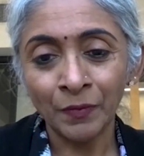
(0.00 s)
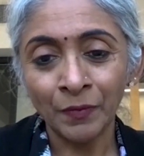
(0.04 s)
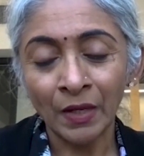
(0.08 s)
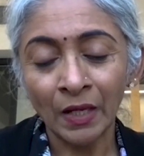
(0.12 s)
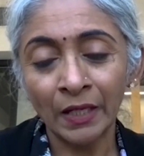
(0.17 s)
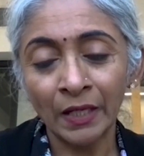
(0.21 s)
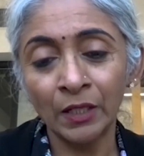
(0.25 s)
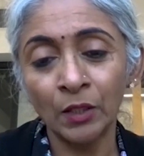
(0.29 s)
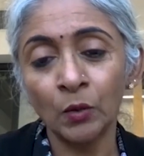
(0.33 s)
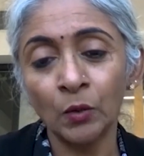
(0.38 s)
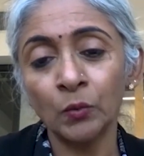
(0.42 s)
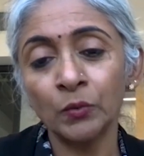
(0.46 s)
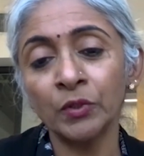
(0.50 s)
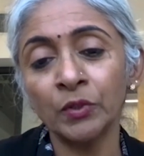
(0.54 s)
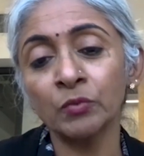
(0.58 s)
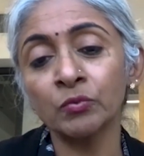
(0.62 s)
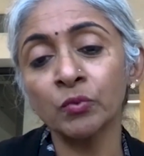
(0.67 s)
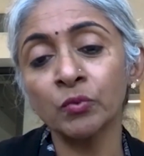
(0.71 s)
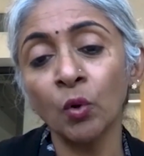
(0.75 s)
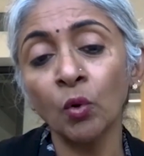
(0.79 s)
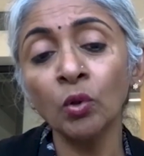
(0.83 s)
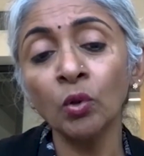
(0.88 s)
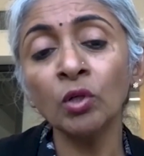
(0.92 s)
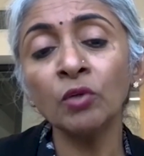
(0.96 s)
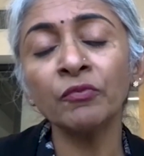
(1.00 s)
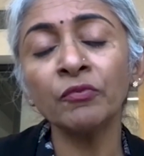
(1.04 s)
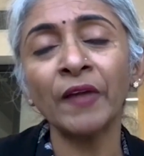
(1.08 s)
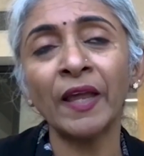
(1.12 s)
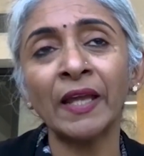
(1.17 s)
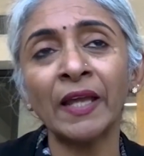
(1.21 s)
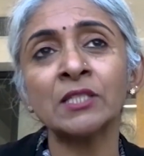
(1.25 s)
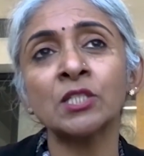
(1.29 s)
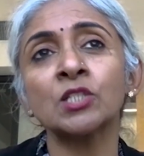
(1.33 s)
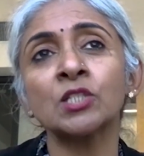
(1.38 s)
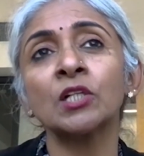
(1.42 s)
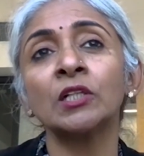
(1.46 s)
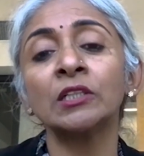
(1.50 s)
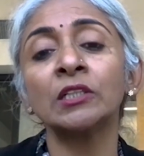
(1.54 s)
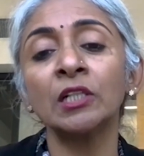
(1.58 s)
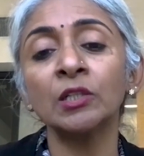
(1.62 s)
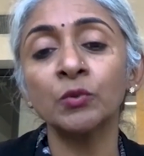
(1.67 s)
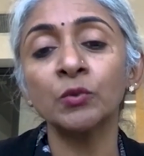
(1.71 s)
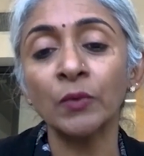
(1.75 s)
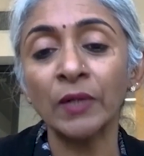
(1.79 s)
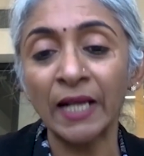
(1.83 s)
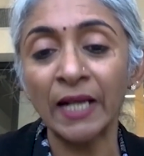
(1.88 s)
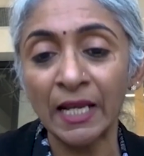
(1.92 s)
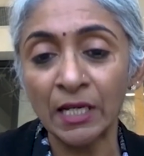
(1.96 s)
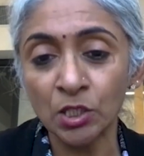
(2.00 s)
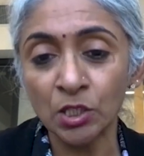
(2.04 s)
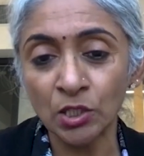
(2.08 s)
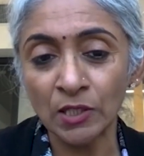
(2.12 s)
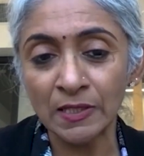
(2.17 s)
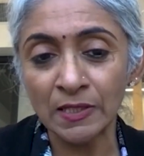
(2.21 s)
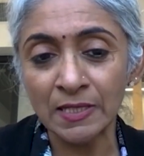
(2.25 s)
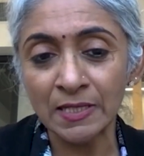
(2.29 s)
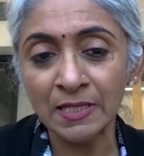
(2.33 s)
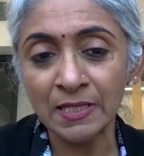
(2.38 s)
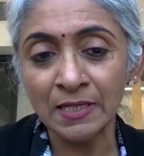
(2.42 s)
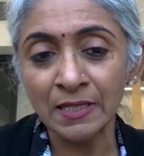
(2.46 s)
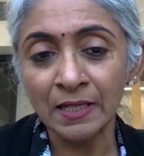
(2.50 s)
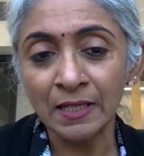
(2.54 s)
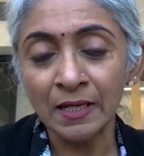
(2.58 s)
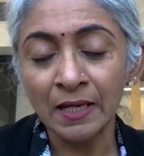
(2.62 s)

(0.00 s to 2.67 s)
The role of external relations